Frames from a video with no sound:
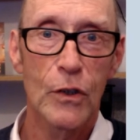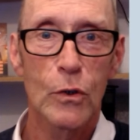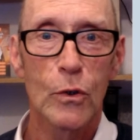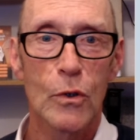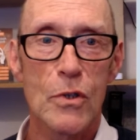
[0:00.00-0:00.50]

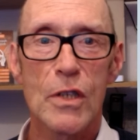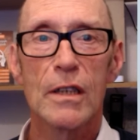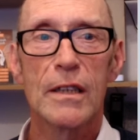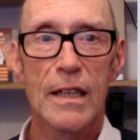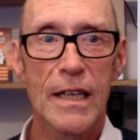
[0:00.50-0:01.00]
course,
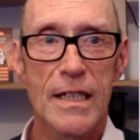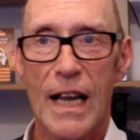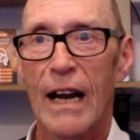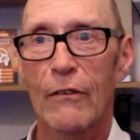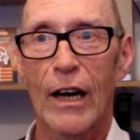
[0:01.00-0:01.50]
is
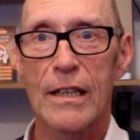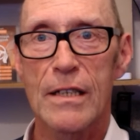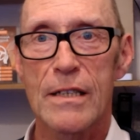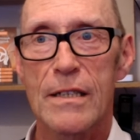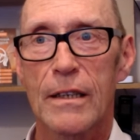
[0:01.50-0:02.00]
our
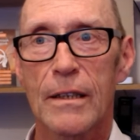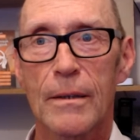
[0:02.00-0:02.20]
answer.